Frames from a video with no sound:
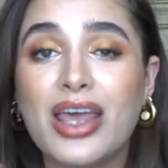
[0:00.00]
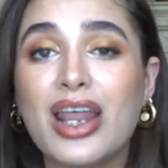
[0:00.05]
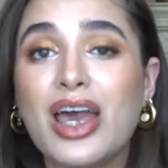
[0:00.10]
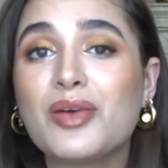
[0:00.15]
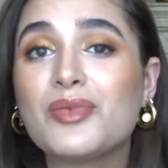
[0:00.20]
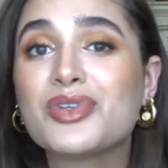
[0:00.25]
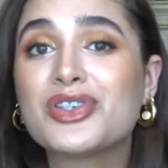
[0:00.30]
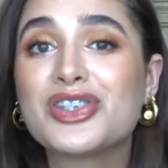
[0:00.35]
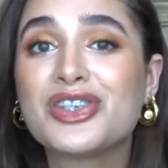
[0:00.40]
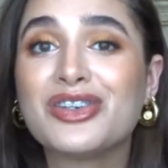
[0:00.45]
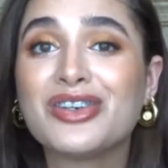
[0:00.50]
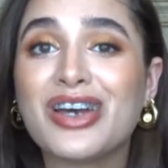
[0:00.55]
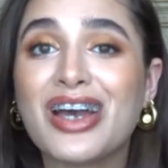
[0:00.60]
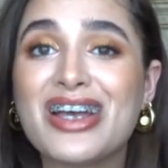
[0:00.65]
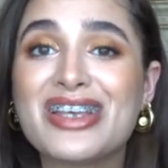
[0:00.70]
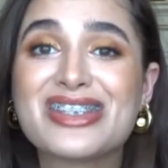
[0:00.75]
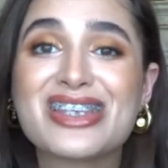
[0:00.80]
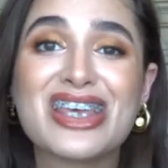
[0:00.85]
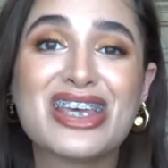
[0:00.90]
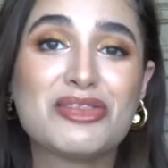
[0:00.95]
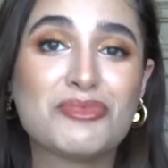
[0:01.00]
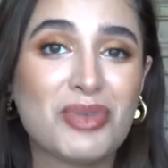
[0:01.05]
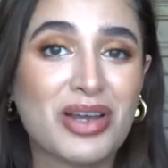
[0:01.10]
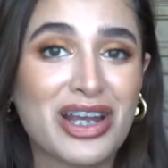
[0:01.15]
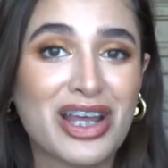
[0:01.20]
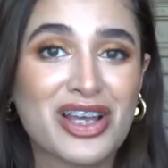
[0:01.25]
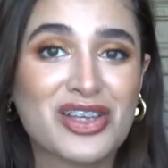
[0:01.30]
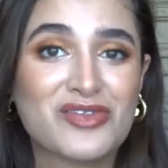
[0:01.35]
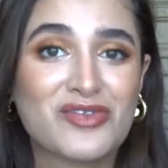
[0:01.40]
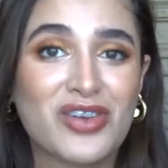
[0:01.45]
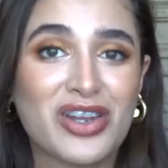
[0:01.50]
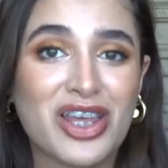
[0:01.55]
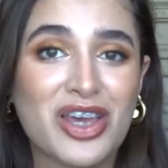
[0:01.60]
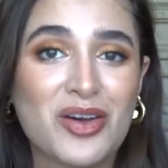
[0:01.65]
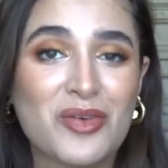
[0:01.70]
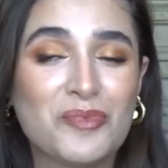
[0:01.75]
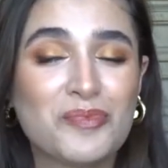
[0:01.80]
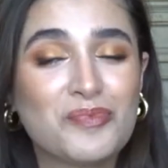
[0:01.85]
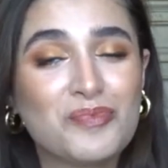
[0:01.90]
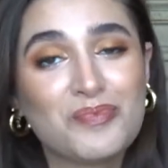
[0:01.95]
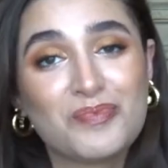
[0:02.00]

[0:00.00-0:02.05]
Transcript: And I will see you guys in my next video.